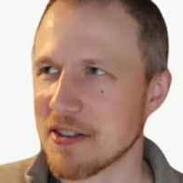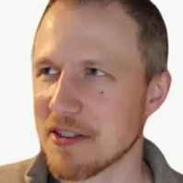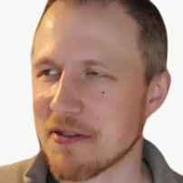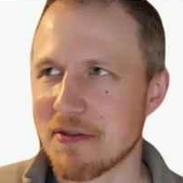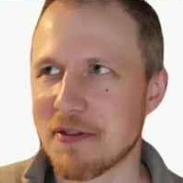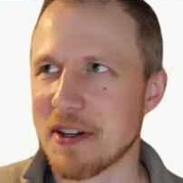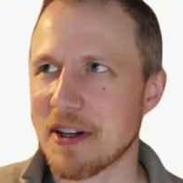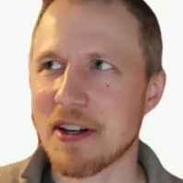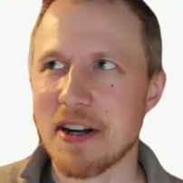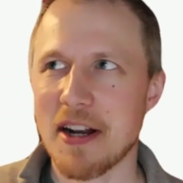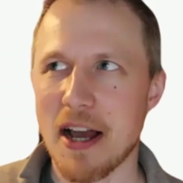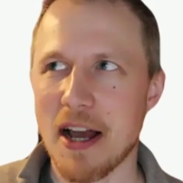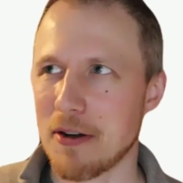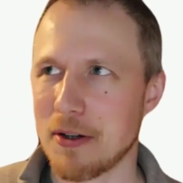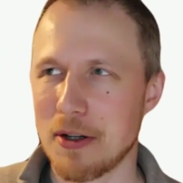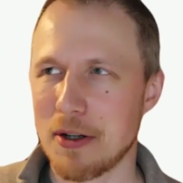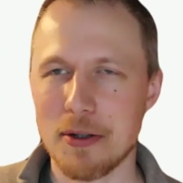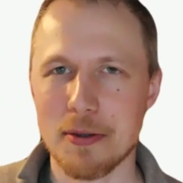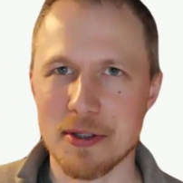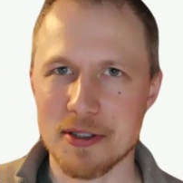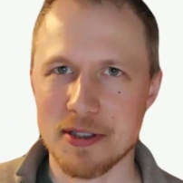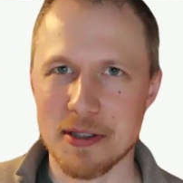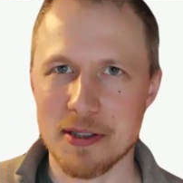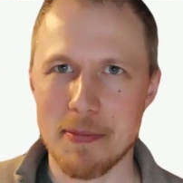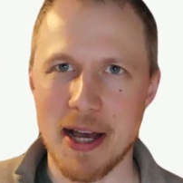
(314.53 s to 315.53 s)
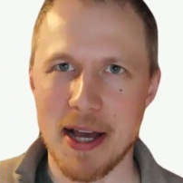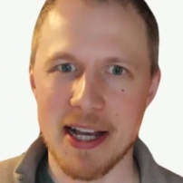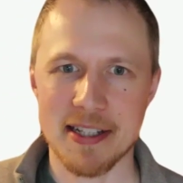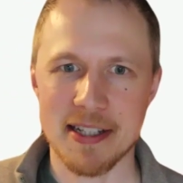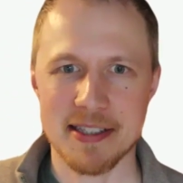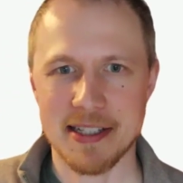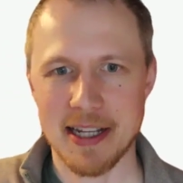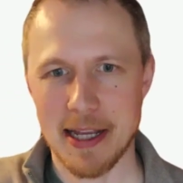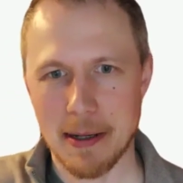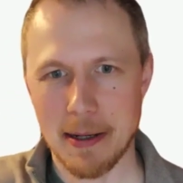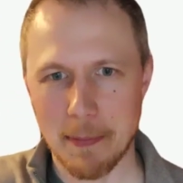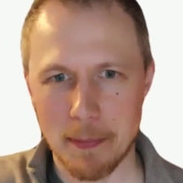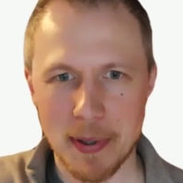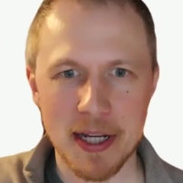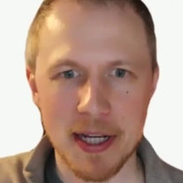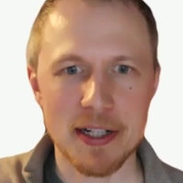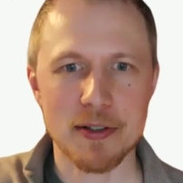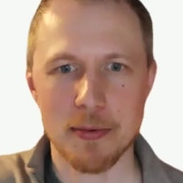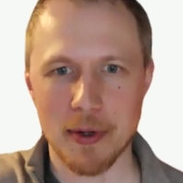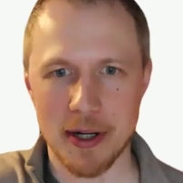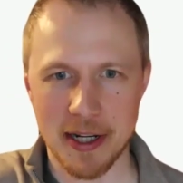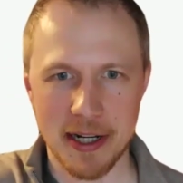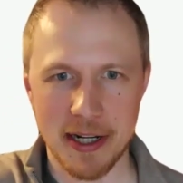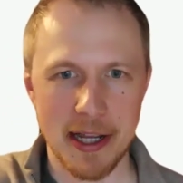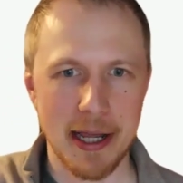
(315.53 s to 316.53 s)
figured out who was the best and picked
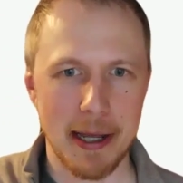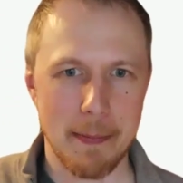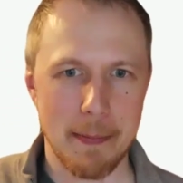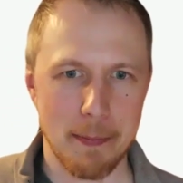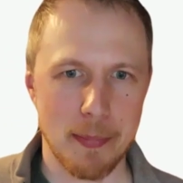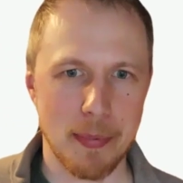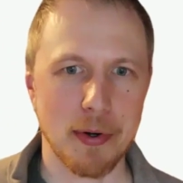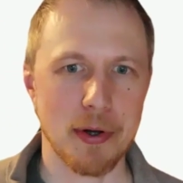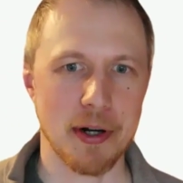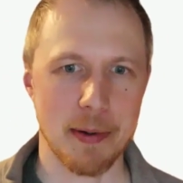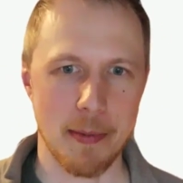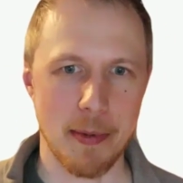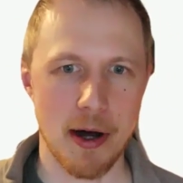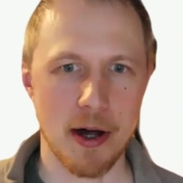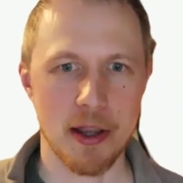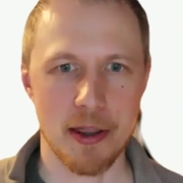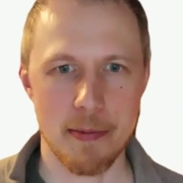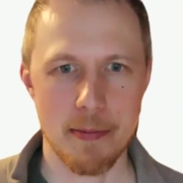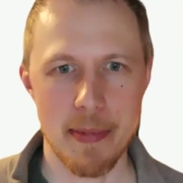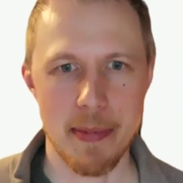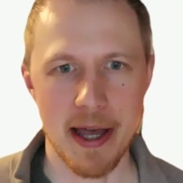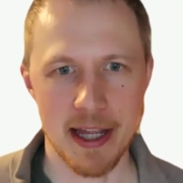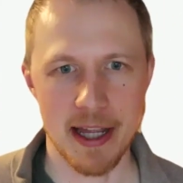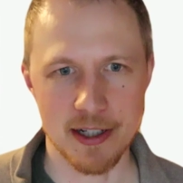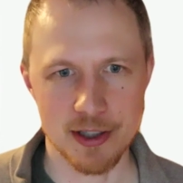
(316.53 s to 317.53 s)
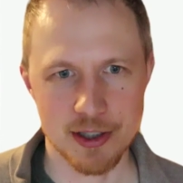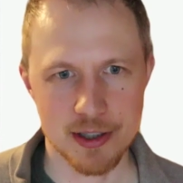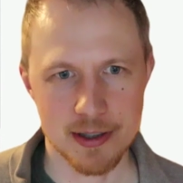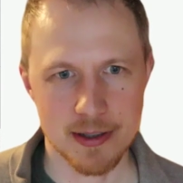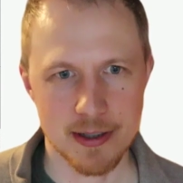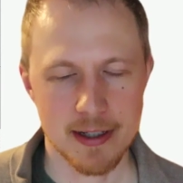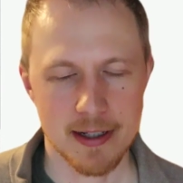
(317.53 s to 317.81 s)
one and put him on the bench?